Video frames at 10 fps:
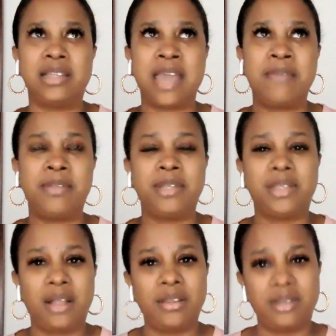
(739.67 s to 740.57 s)
able to
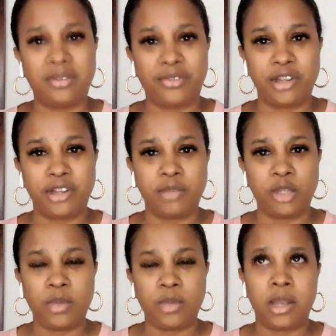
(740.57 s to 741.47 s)
tell the difference
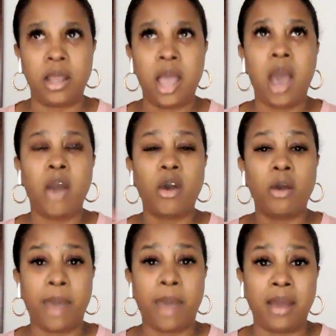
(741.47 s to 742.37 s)
between a
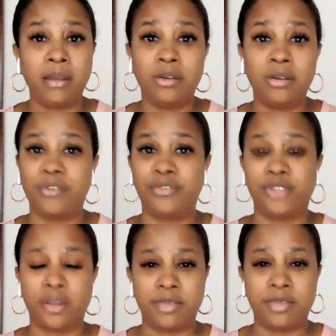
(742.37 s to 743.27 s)
command of
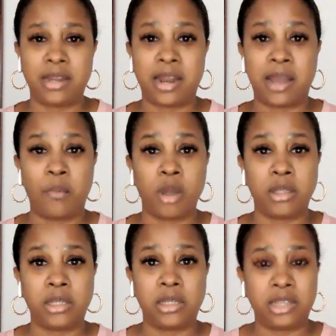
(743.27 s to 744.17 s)
something that I
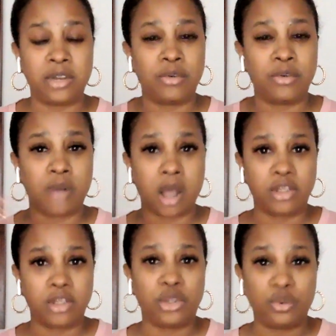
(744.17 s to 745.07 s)
want it,
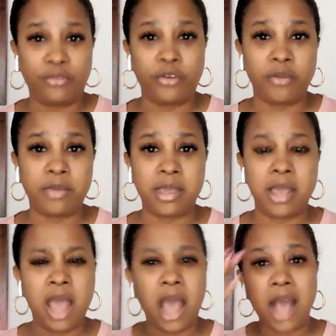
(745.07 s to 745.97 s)
to do for me,
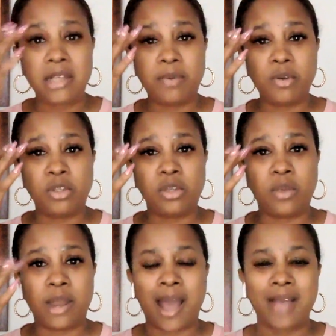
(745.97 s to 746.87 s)
as opposed to
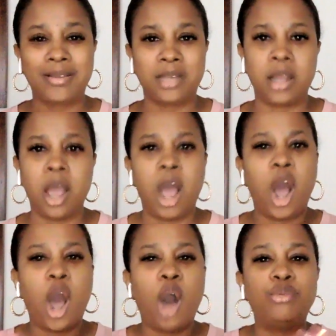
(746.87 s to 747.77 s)
when I ask it,
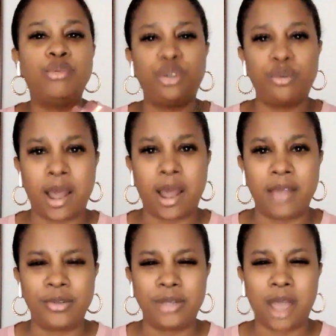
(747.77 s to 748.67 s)
how do I,
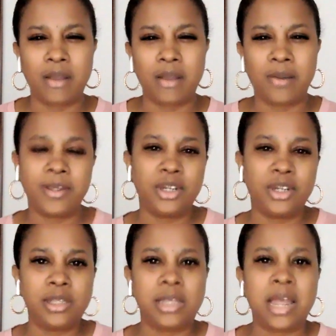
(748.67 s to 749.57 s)
those kind of
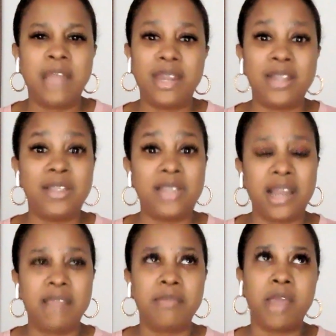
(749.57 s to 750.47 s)
questions, then it's
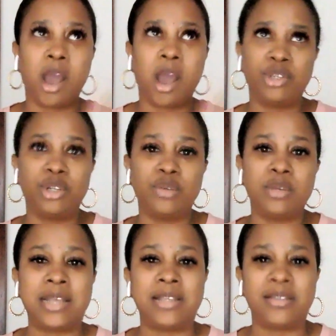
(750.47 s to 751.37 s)
telling me how to do
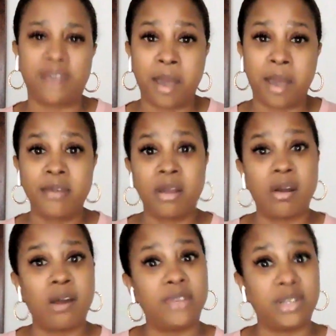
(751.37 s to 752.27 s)
it as if I'm having a
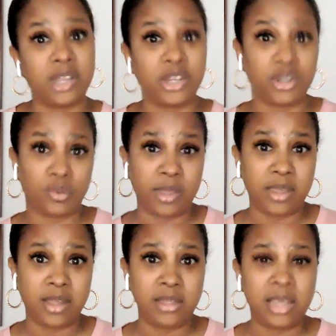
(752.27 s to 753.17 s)
conversation with
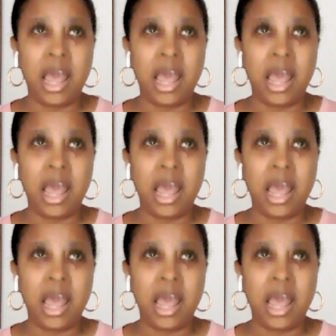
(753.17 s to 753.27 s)
it.